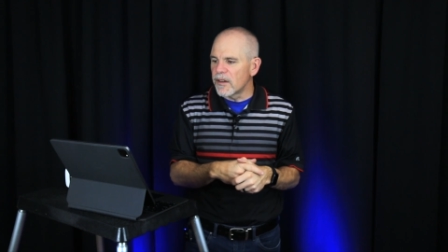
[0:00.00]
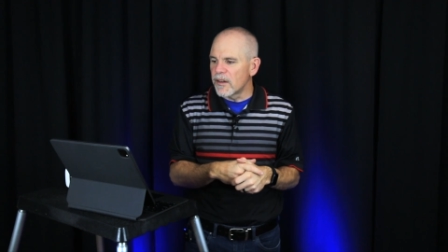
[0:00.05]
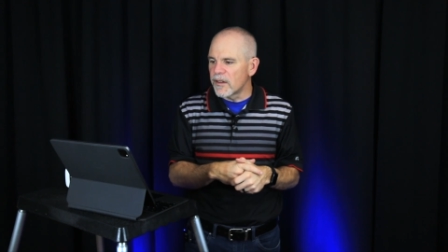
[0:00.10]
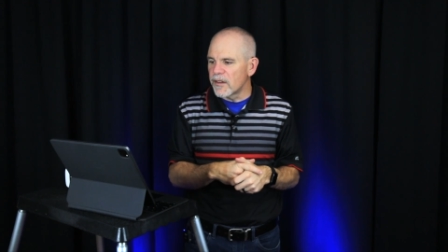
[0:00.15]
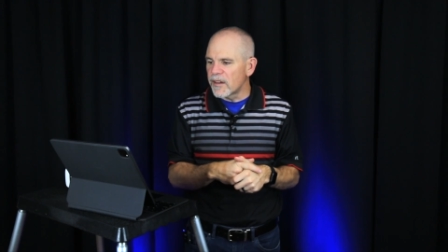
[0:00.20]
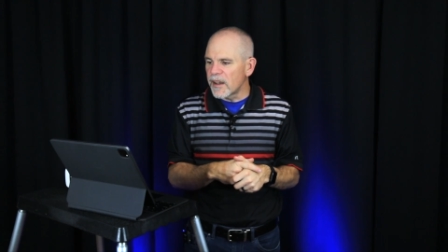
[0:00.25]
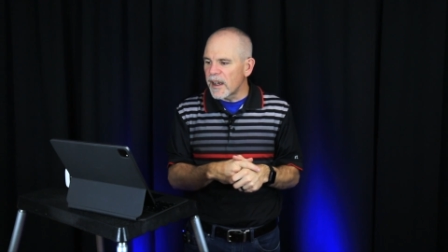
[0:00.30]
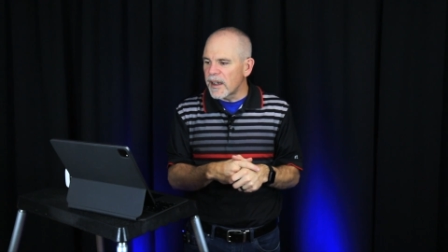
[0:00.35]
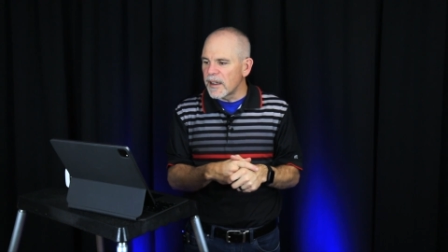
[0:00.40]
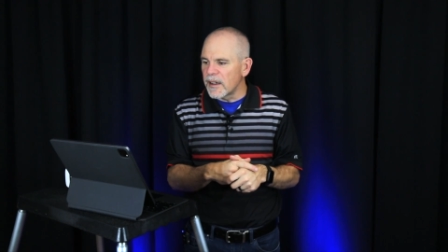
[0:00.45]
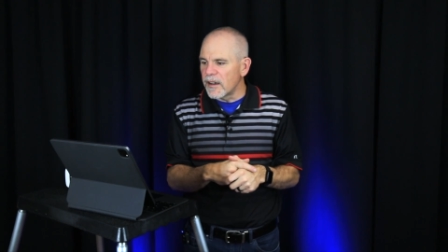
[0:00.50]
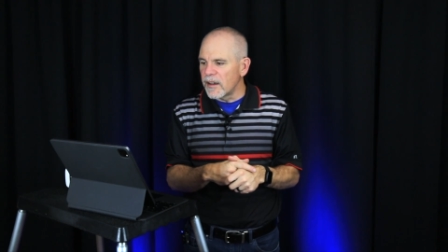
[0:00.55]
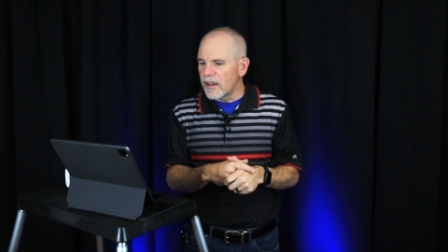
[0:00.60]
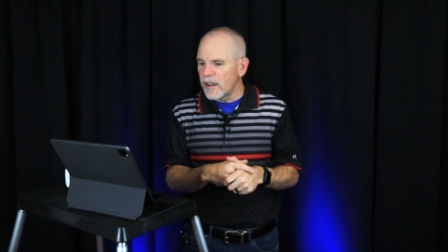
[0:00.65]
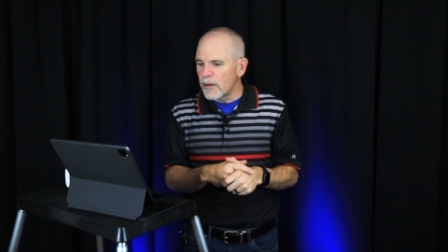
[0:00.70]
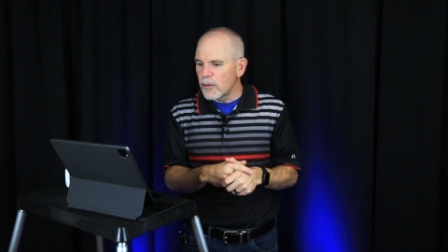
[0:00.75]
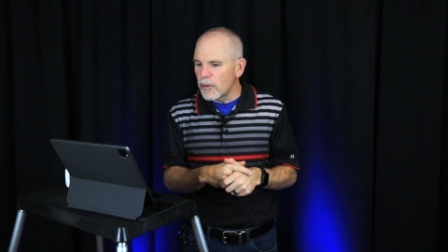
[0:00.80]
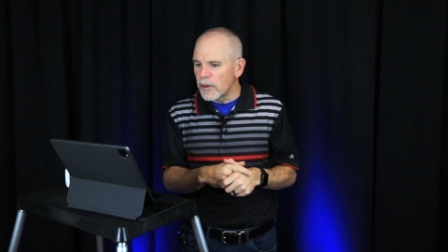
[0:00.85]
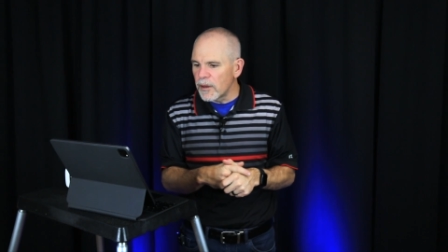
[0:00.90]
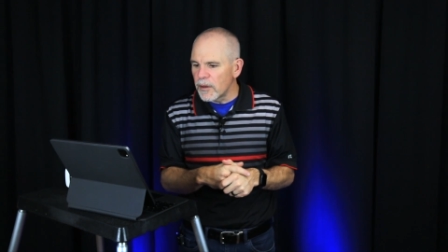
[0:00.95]
And second and
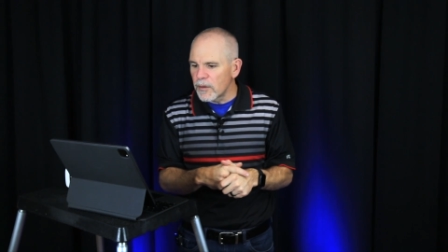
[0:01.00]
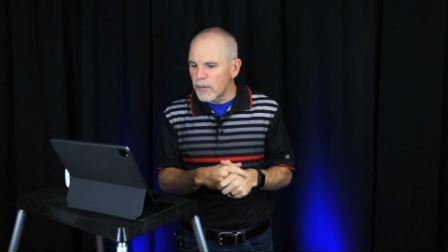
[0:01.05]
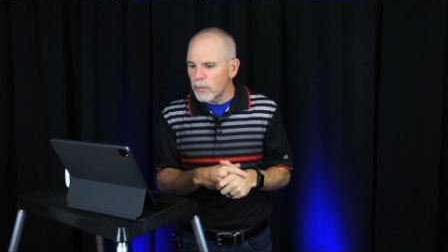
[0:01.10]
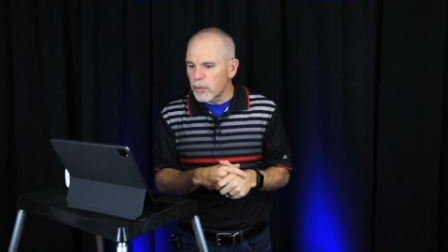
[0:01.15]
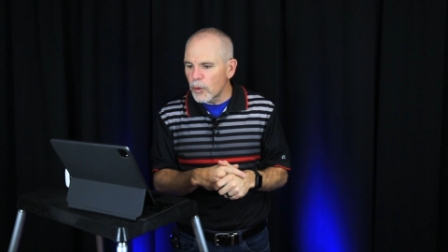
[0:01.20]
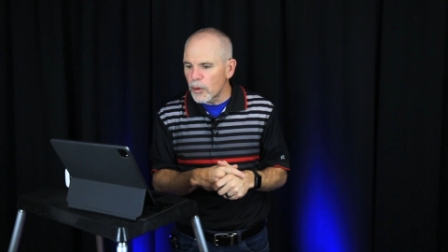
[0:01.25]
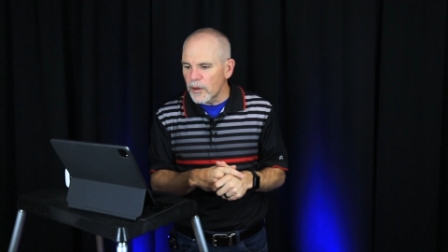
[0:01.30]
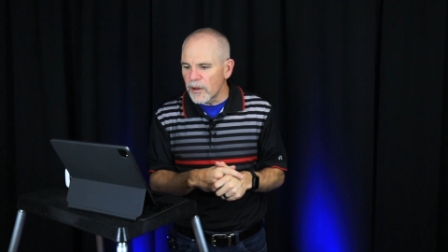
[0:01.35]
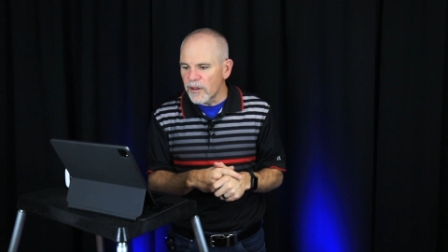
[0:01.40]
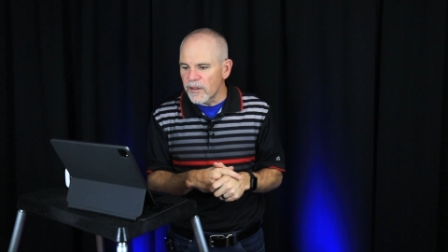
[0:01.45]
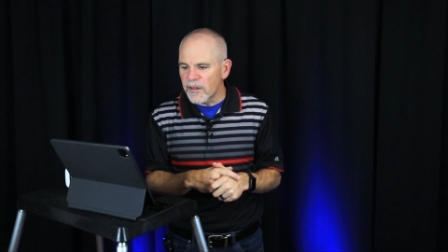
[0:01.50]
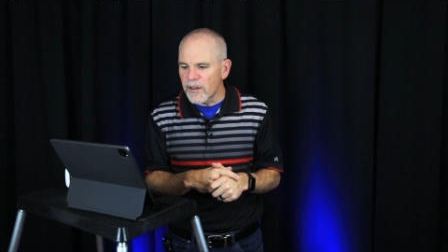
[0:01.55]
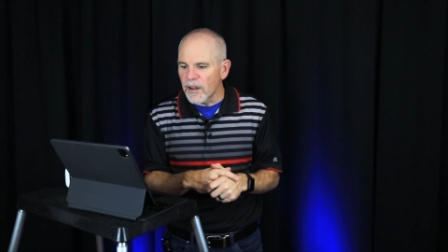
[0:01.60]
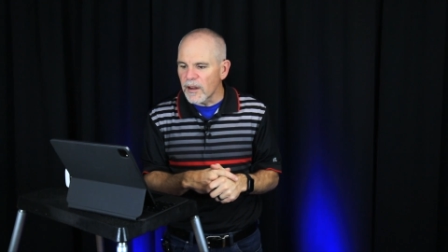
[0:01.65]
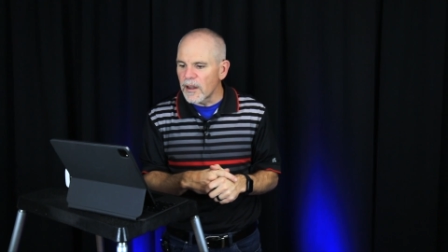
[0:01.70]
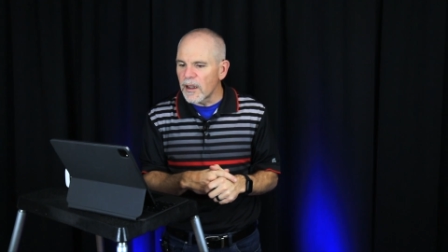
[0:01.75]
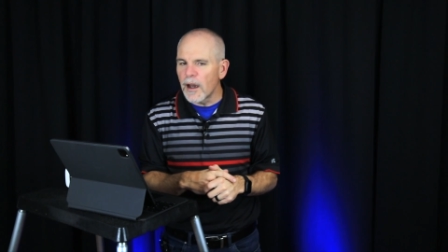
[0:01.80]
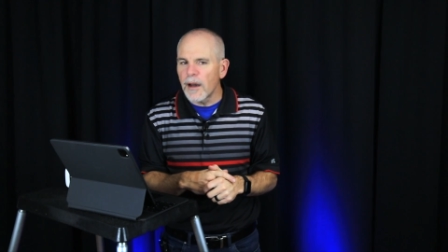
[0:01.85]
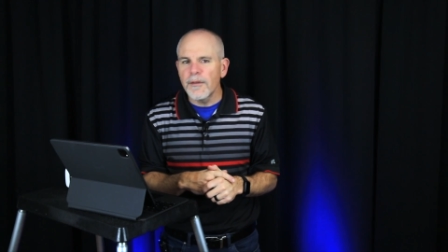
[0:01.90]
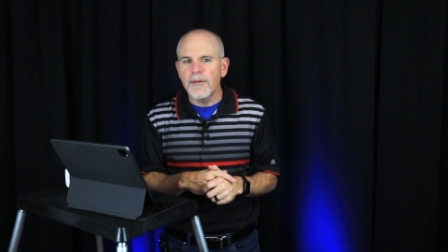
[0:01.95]
equally important is to
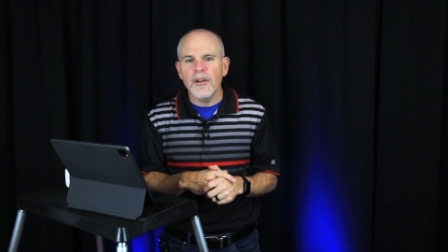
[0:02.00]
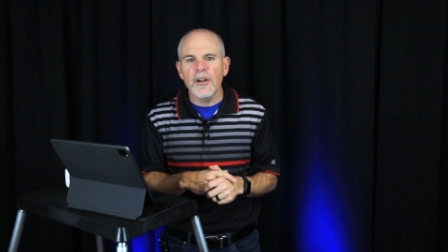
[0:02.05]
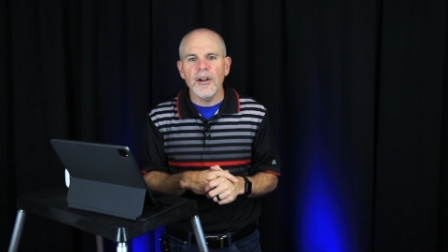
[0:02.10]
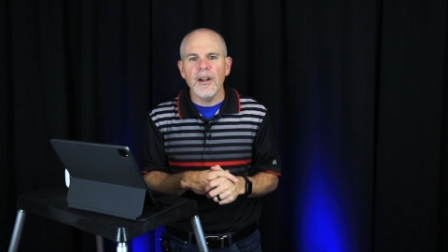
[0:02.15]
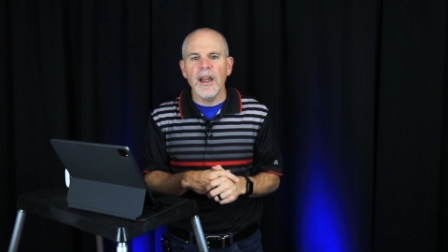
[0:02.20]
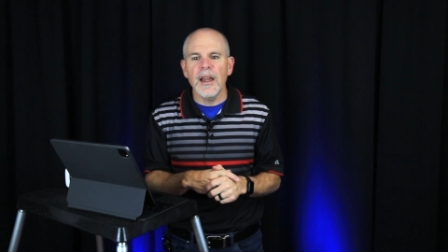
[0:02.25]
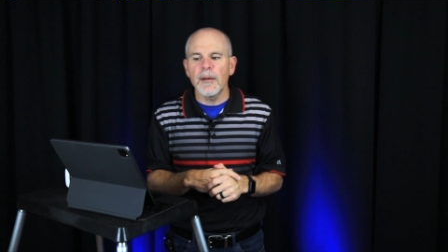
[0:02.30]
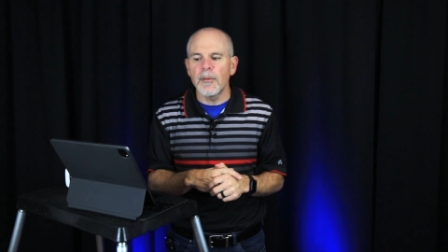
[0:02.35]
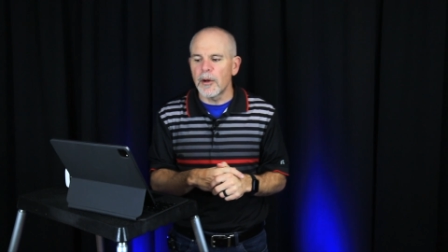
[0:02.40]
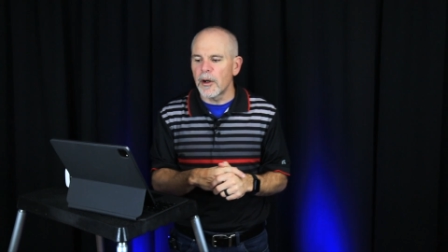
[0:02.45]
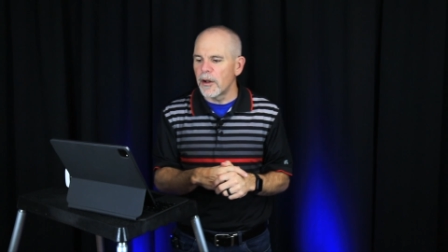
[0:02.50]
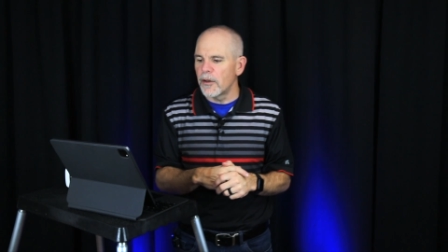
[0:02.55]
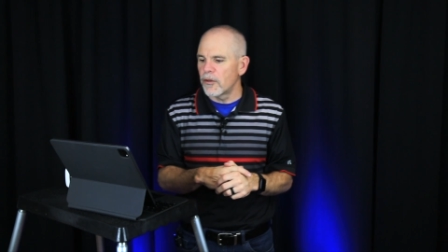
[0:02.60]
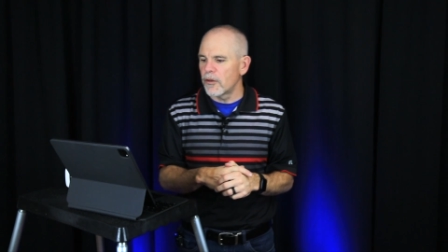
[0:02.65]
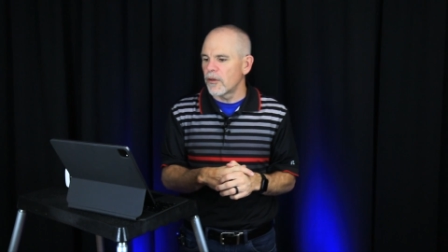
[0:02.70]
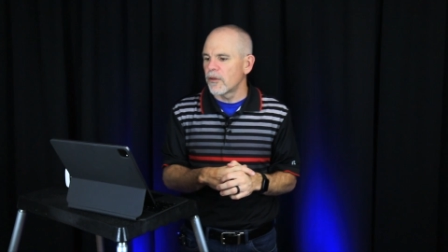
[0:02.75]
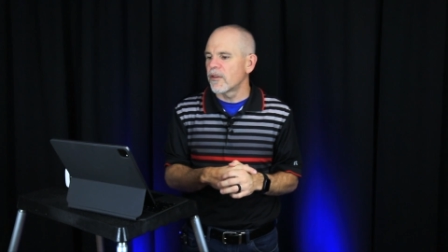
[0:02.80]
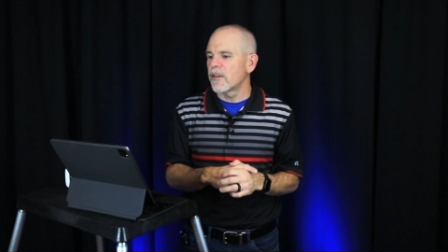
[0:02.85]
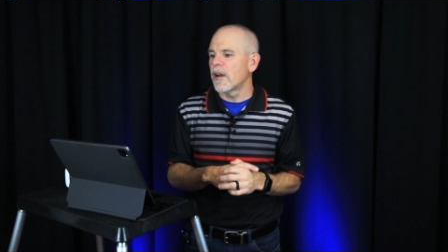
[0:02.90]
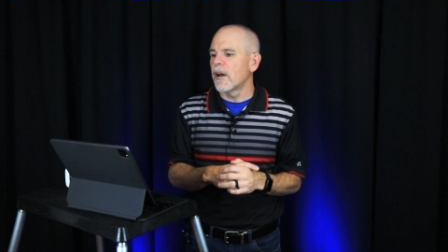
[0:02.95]
love your neighbor as
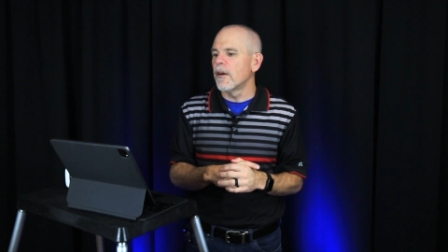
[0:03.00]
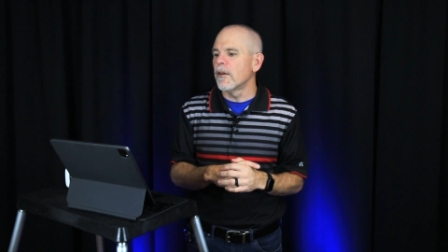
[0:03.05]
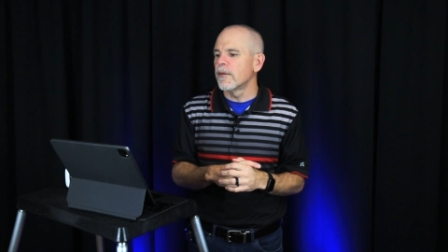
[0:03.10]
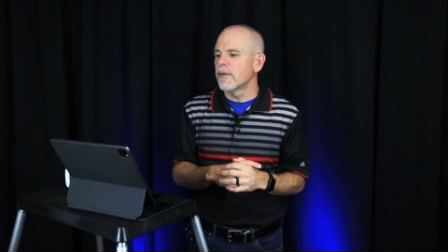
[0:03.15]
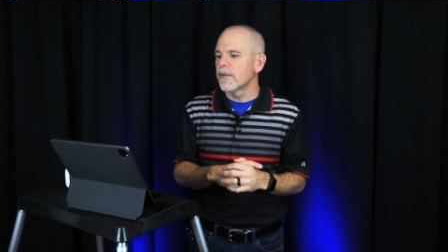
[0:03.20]
yourself.